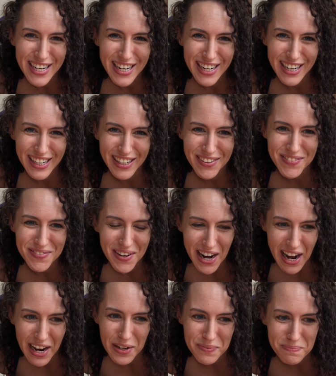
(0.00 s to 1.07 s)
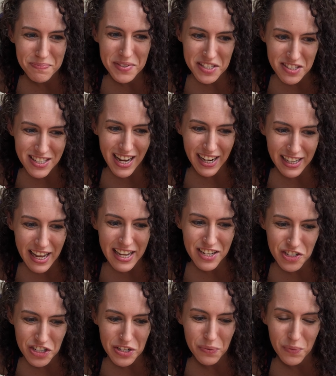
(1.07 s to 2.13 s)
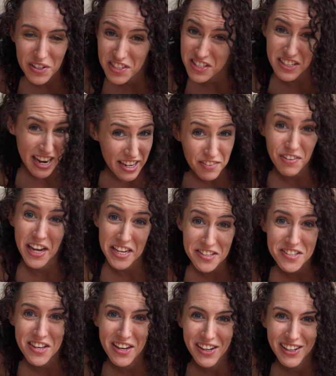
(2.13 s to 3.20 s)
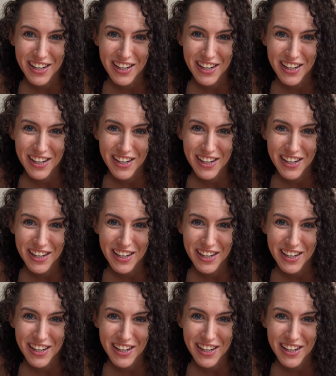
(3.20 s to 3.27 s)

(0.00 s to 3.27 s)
I'm the CIA agent with a stank face.